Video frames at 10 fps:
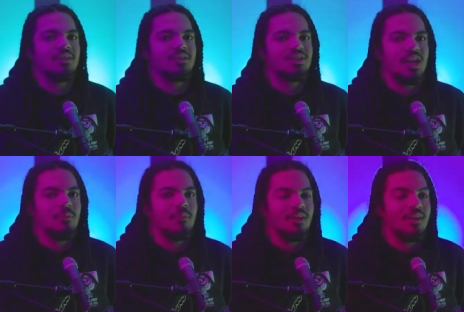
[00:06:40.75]

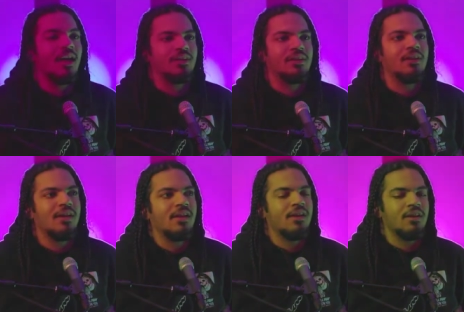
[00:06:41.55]
same mentality,
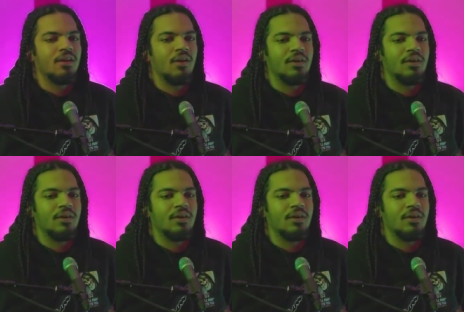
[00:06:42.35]
you know?